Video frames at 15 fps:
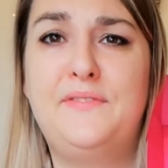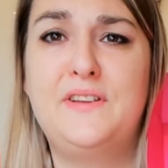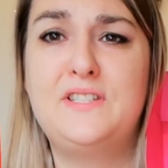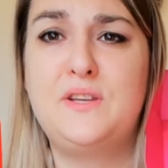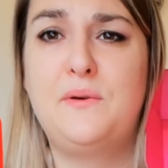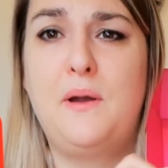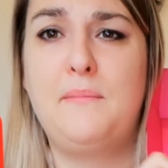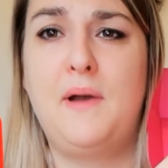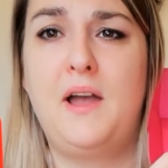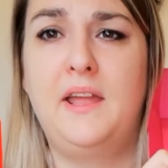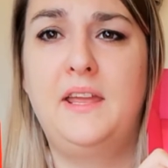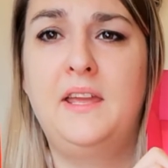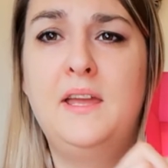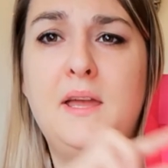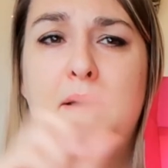I do, I
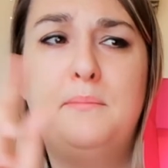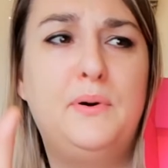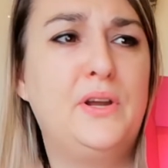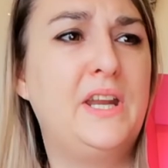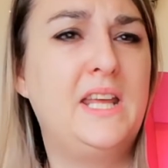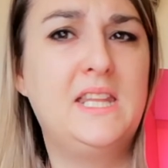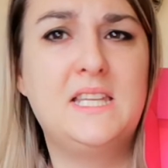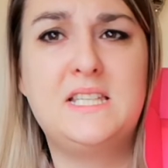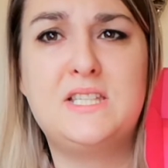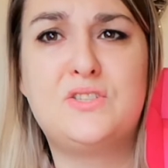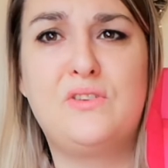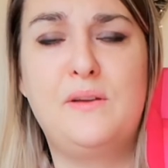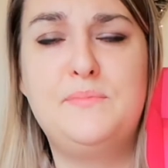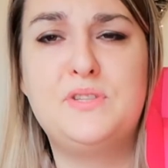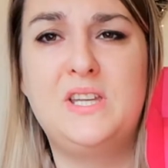might put it in the
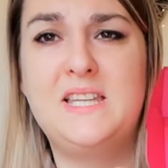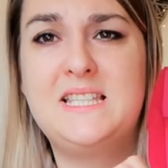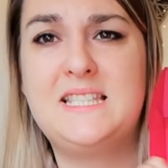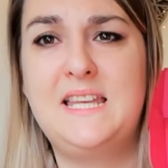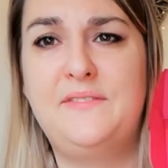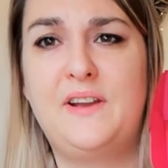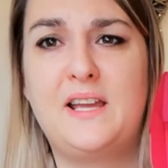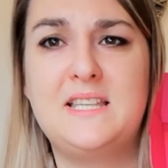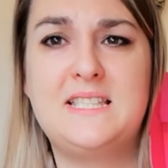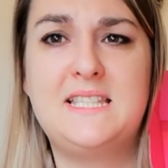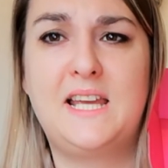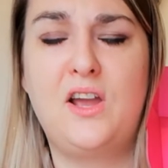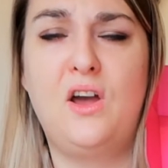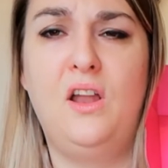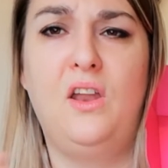description and see if I can stick
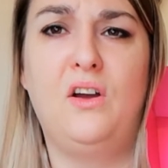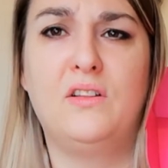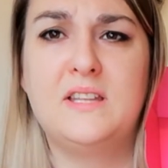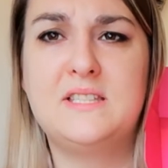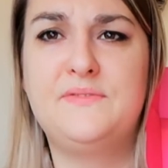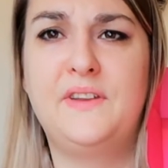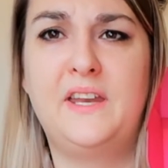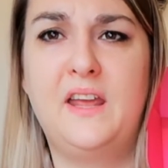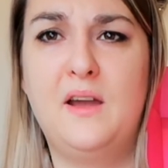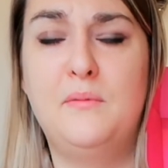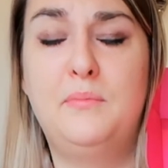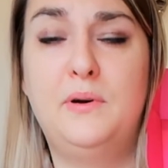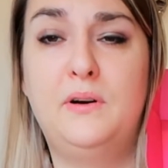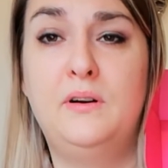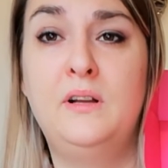it along this video,
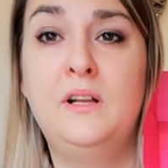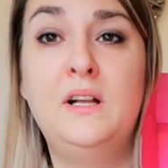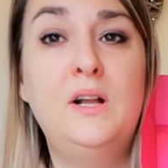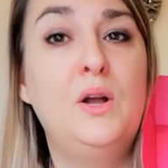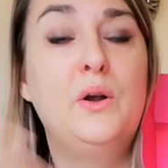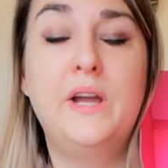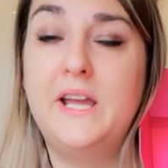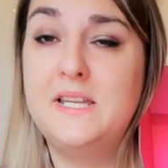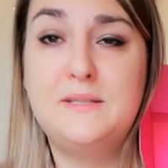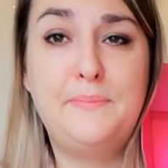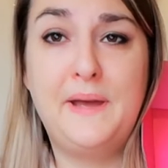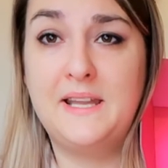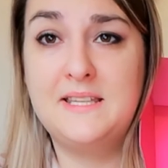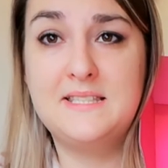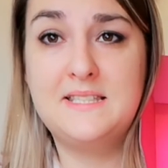but it
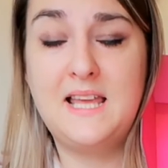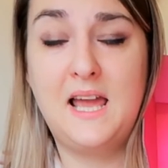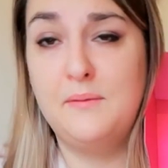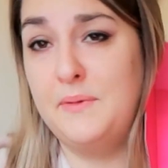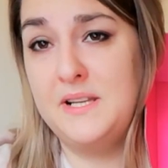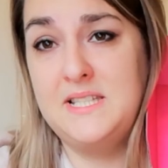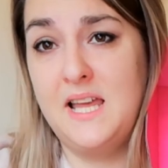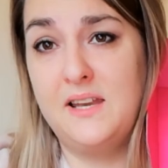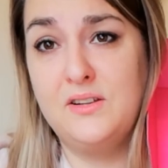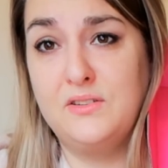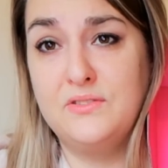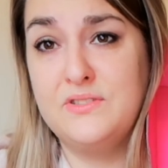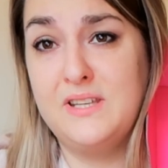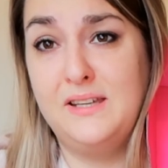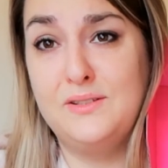depends how my technical
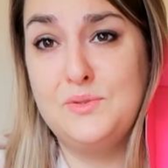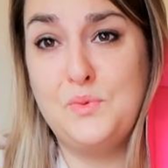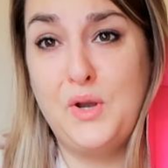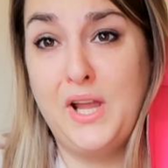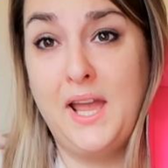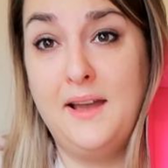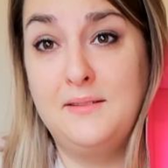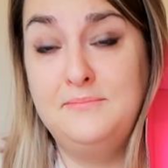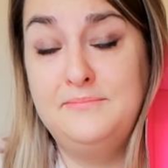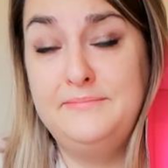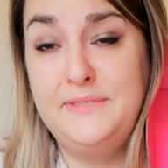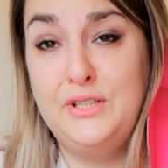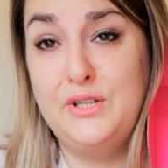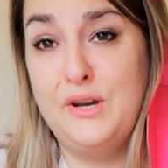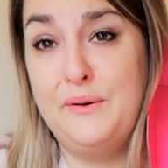skills work out.
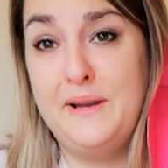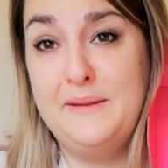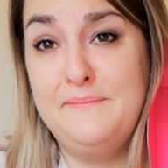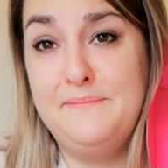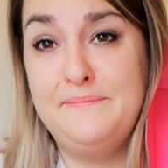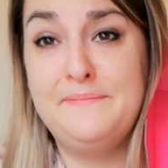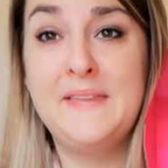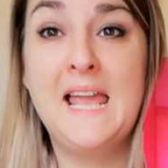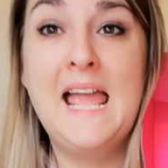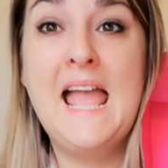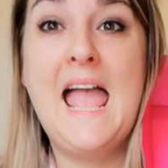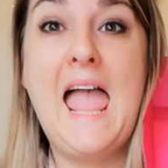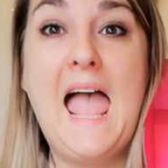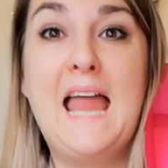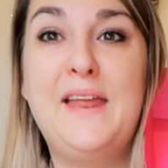You know it.
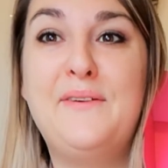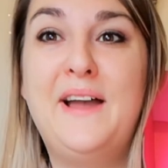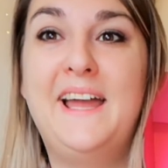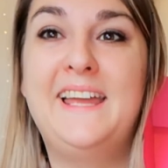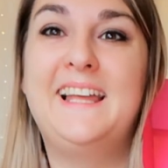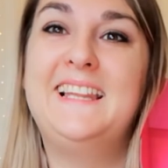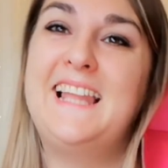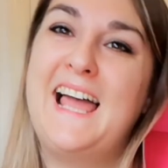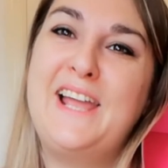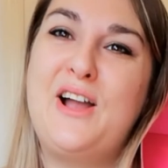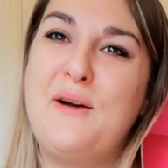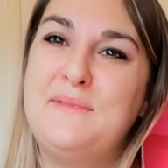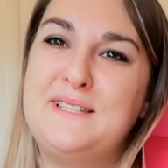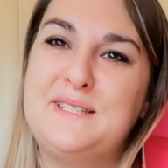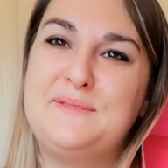Anyway, like,
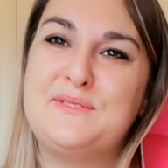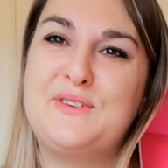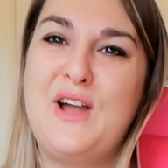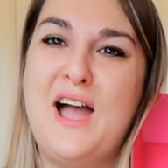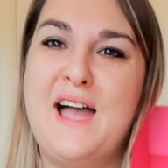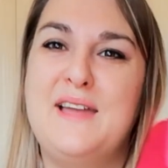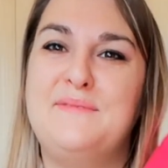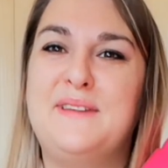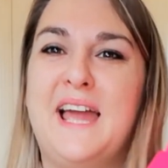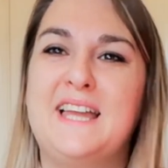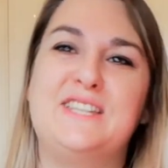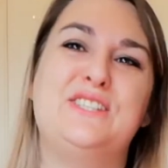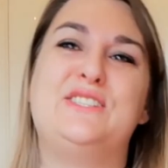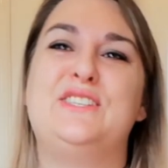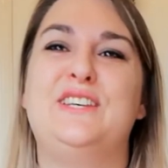comment, subscribe. Catch
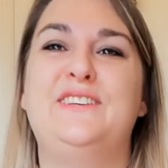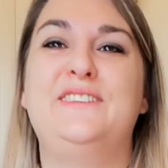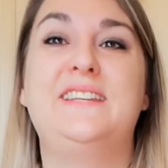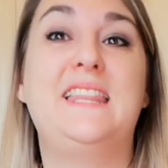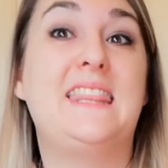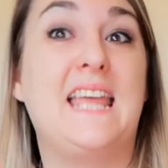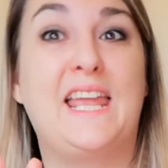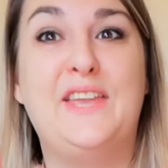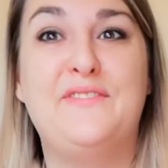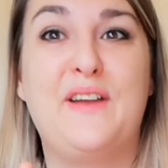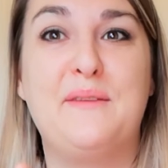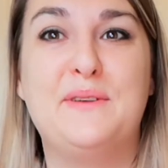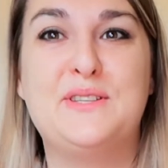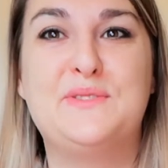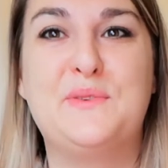you soon. Thank you very
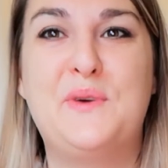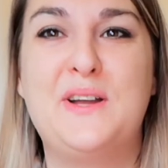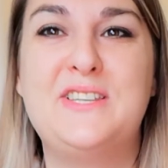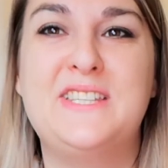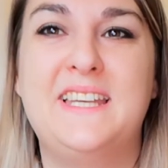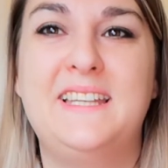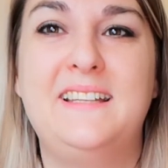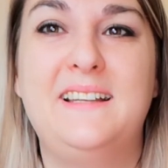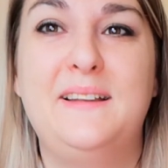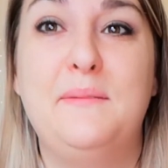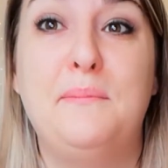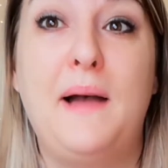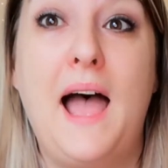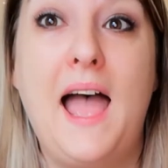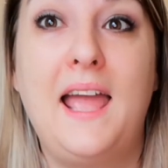much for watching.
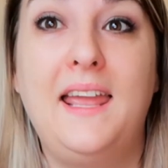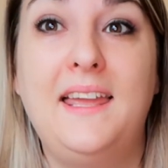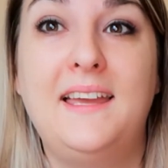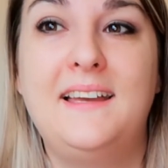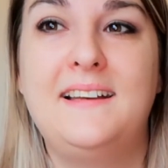Bye.